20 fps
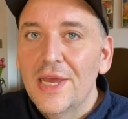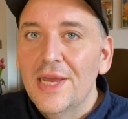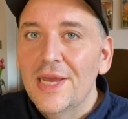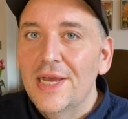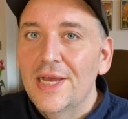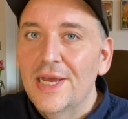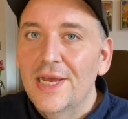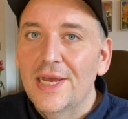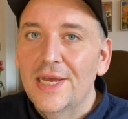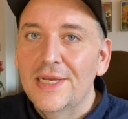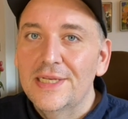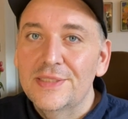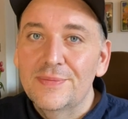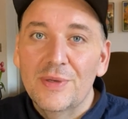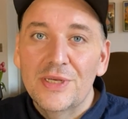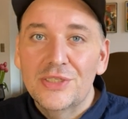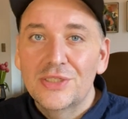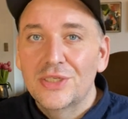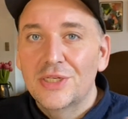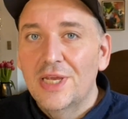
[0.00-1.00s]

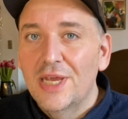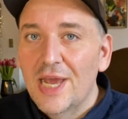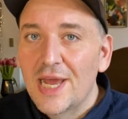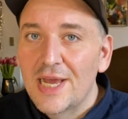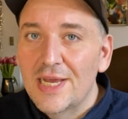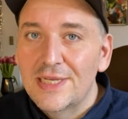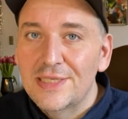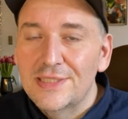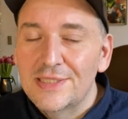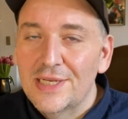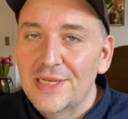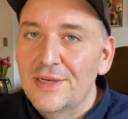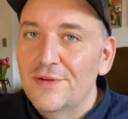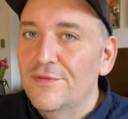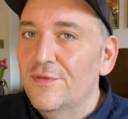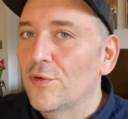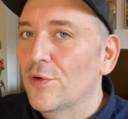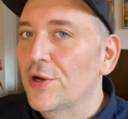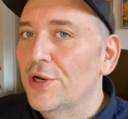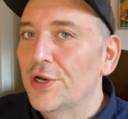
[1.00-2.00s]
especially as a
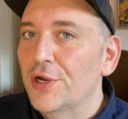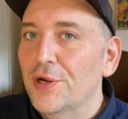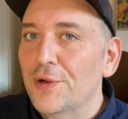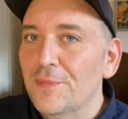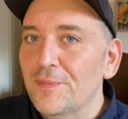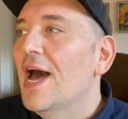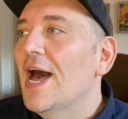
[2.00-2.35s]
foreigner.